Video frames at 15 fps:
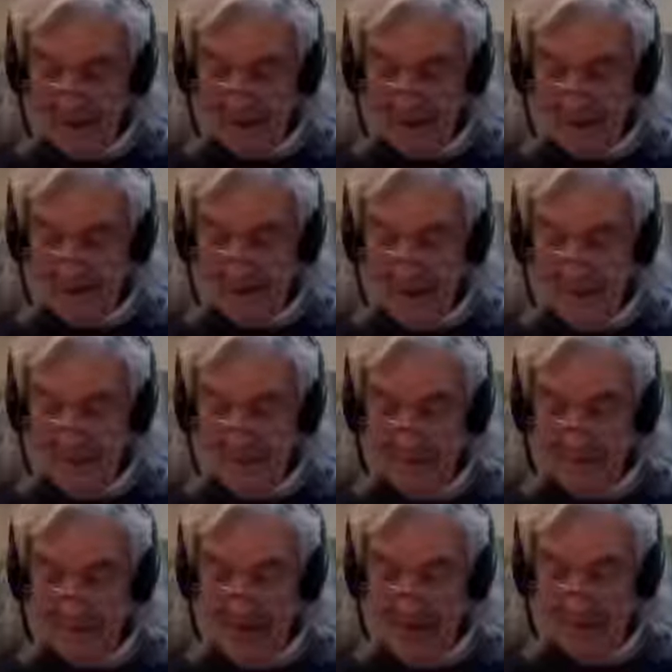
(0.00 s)
you must not be
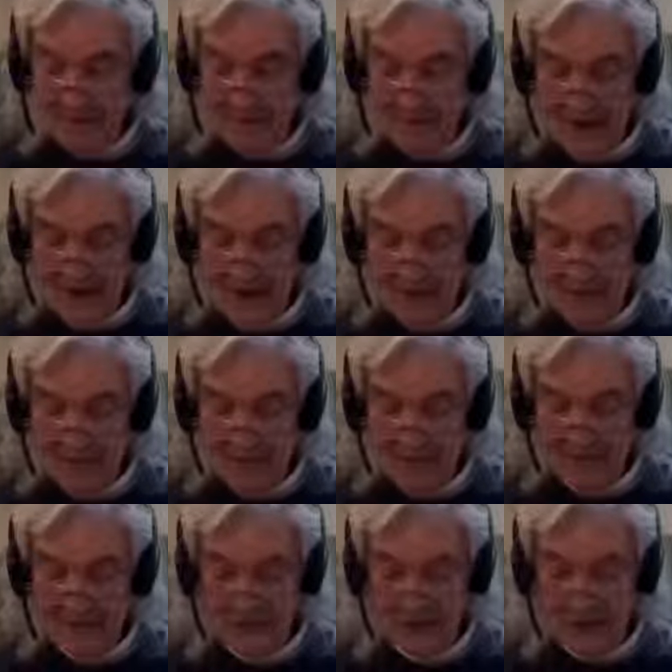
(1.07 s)
bound down
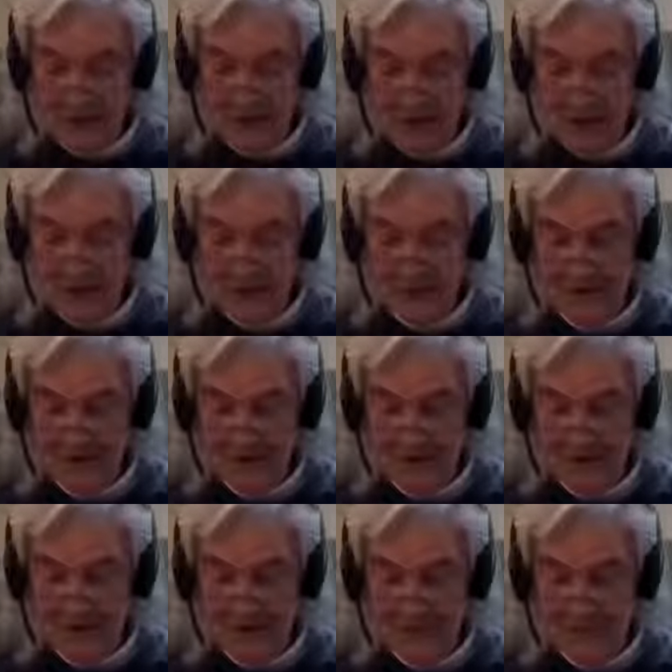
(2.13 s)
by the terminology
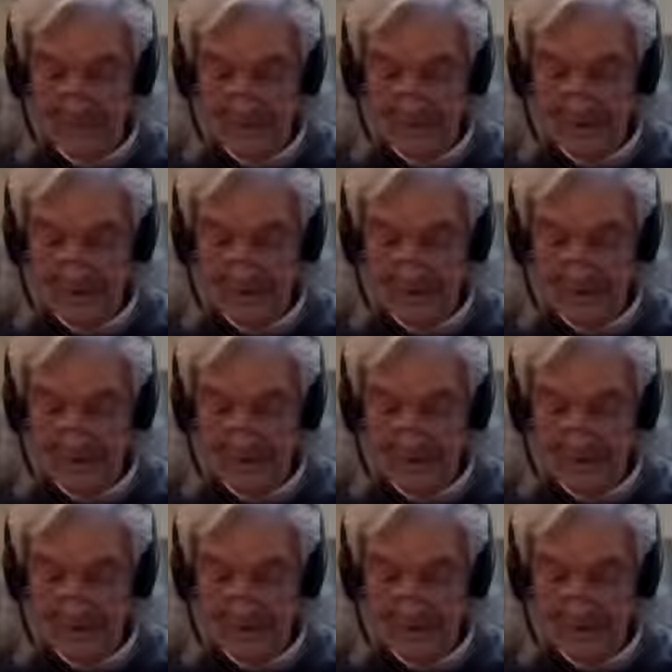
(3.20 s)
itself.